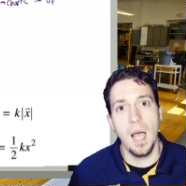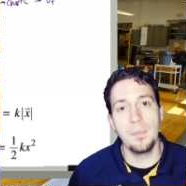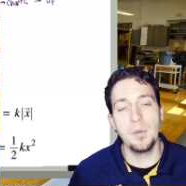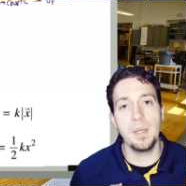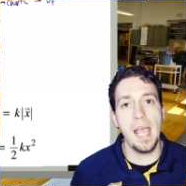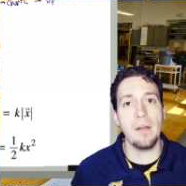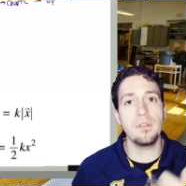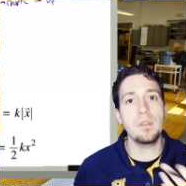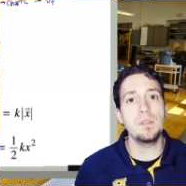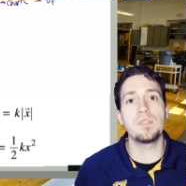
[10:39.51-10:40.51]
I'm doing
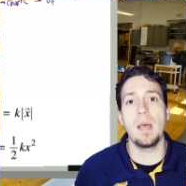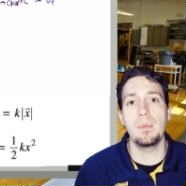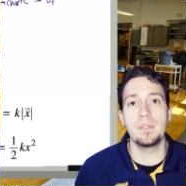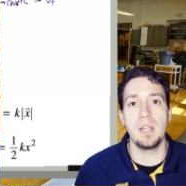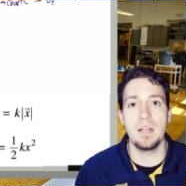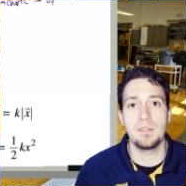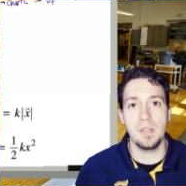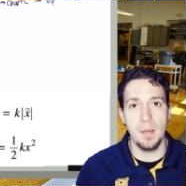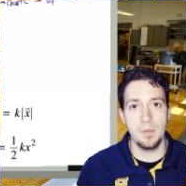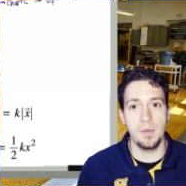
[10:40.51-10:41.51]
everything
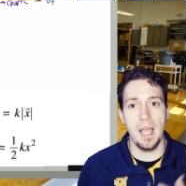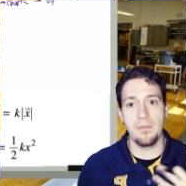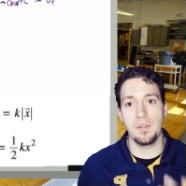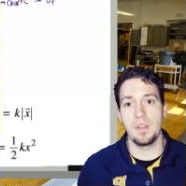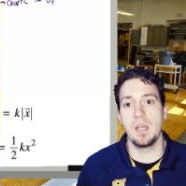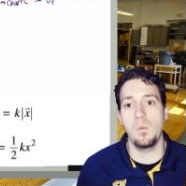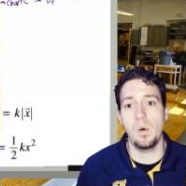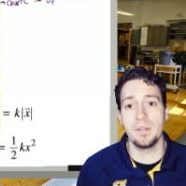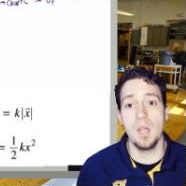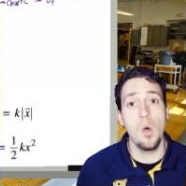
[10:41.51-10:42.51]
simultaneously. I'm doing everything at
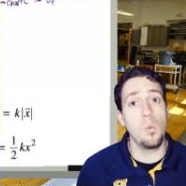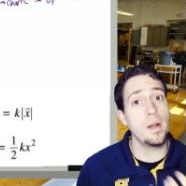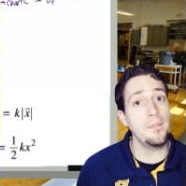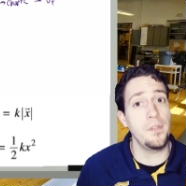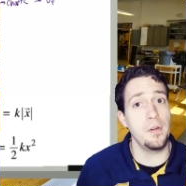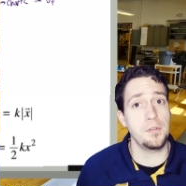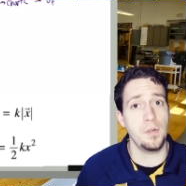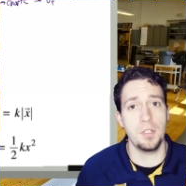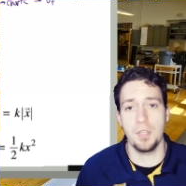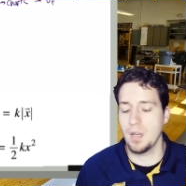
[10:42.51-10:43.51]
once. What if there's
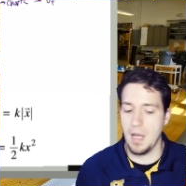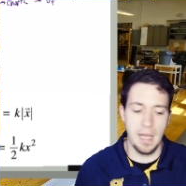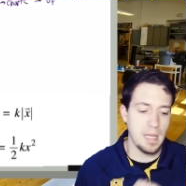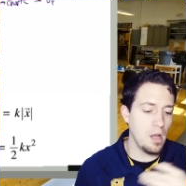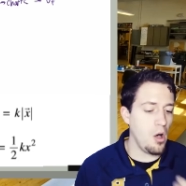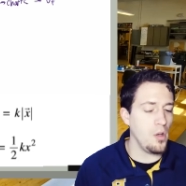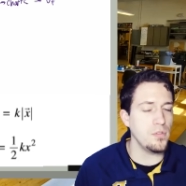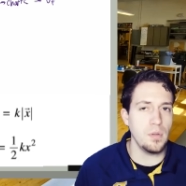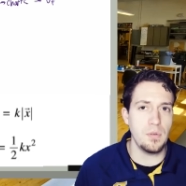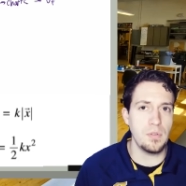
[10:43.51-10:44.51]
friction? I can
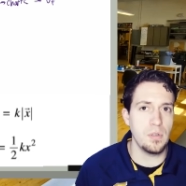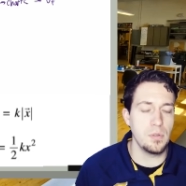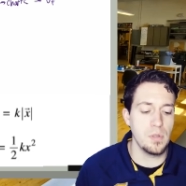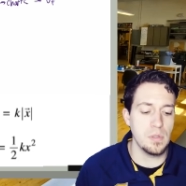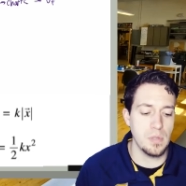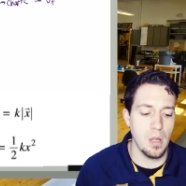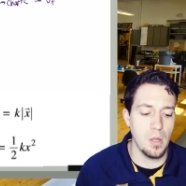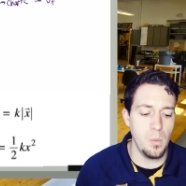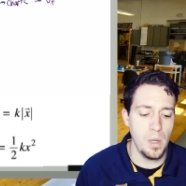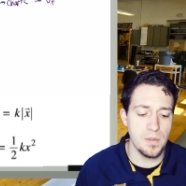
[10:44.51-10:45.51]
also still do this all
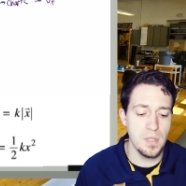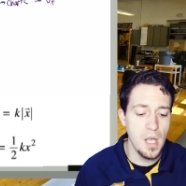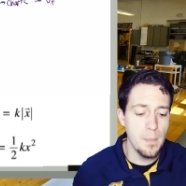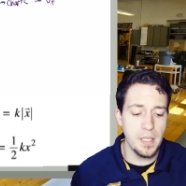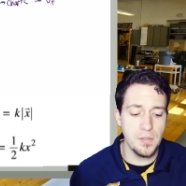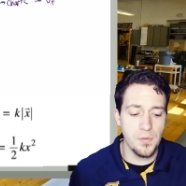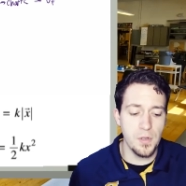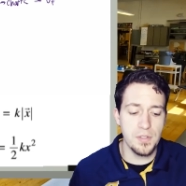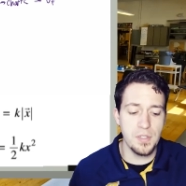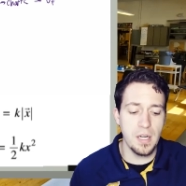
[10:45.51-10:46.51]
at once because for
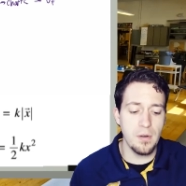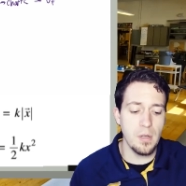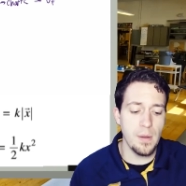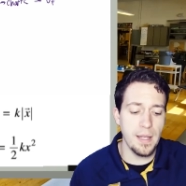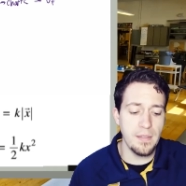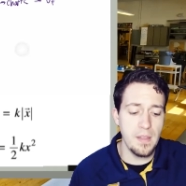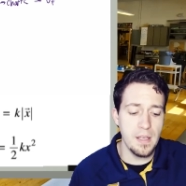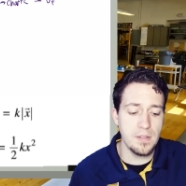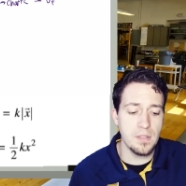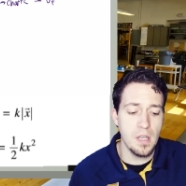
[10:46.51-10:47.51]
a scenario like
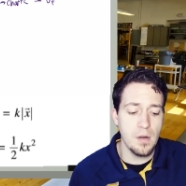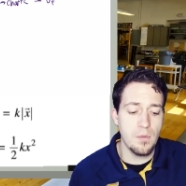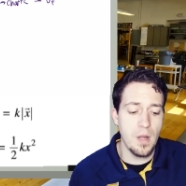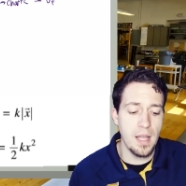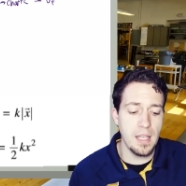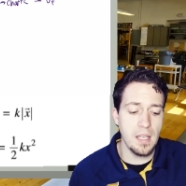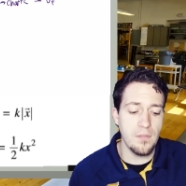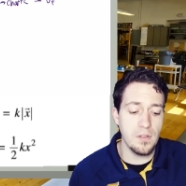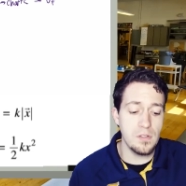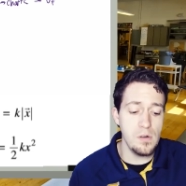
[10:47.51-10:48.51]
this, right,
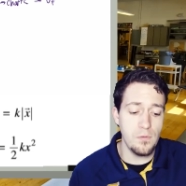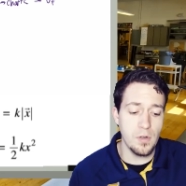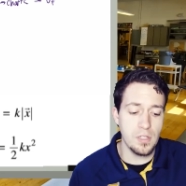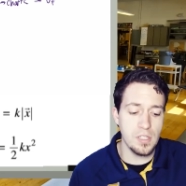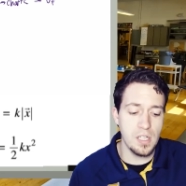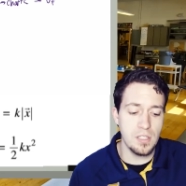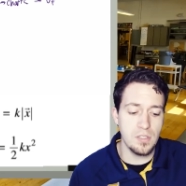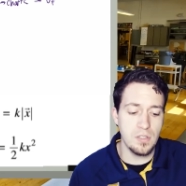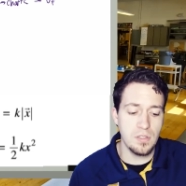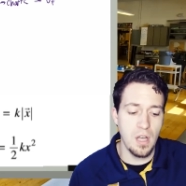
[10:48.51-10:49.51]
if it's no friction, it's
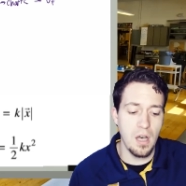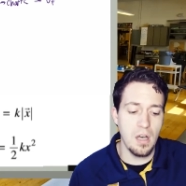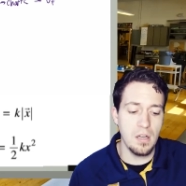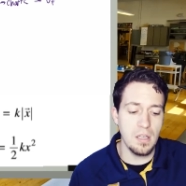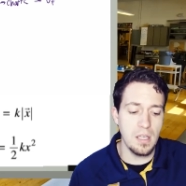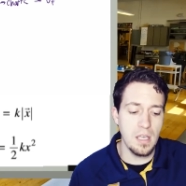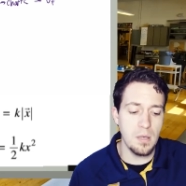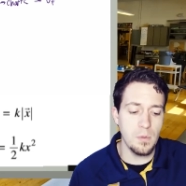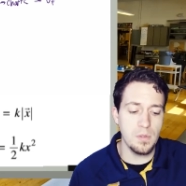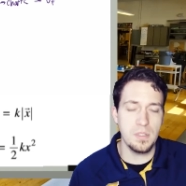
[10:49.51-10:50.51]
just UG
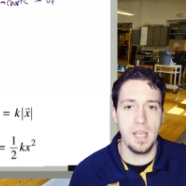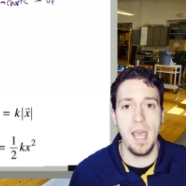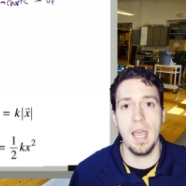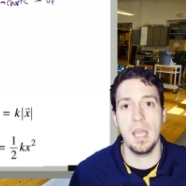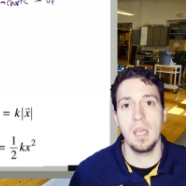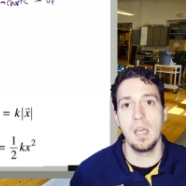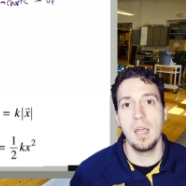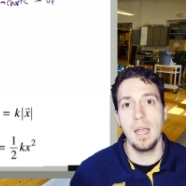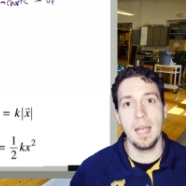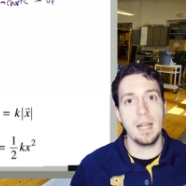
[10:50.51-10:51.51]
equals K.
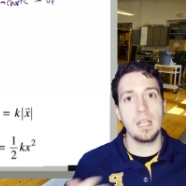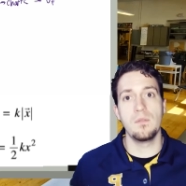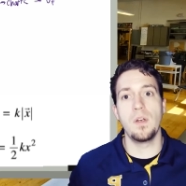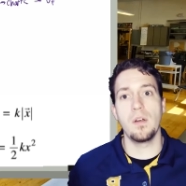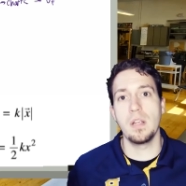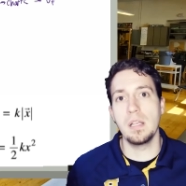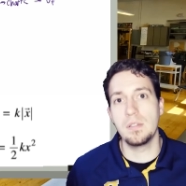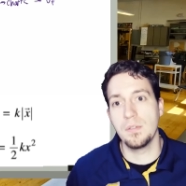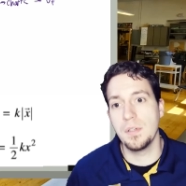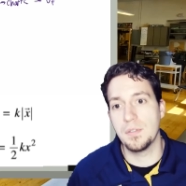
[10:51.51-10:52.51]
And I can very
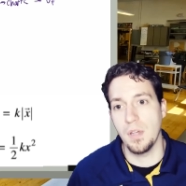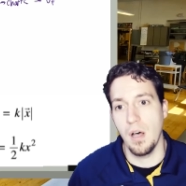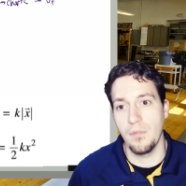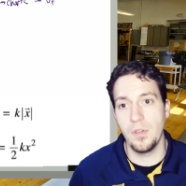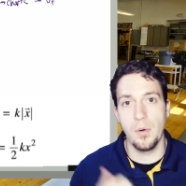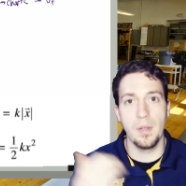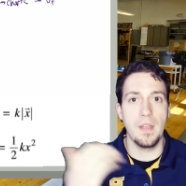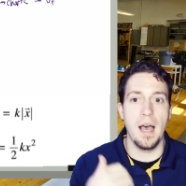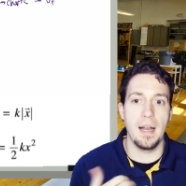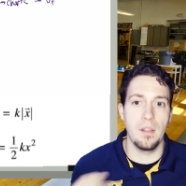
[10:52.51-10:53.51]
easily solve knowing
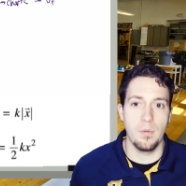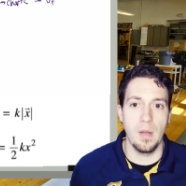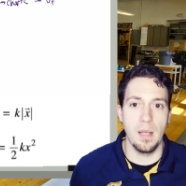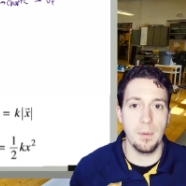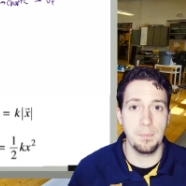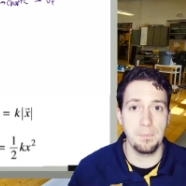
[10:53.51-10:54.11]
the height of the ramp.